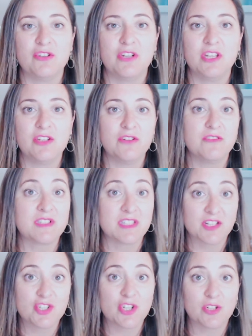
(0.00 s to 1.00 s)
can use
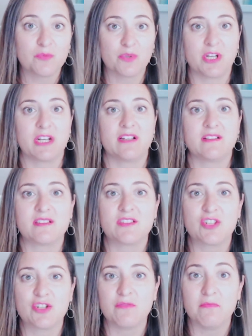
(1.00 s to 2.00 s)
digital products
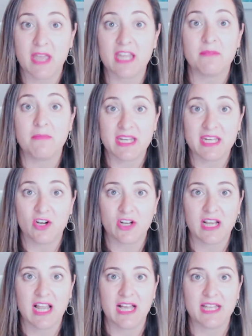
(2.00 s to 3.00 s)
to make money
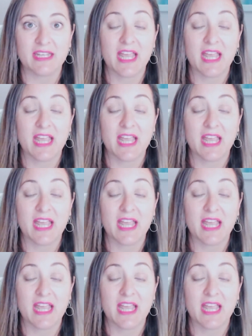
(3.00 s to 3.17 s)
online.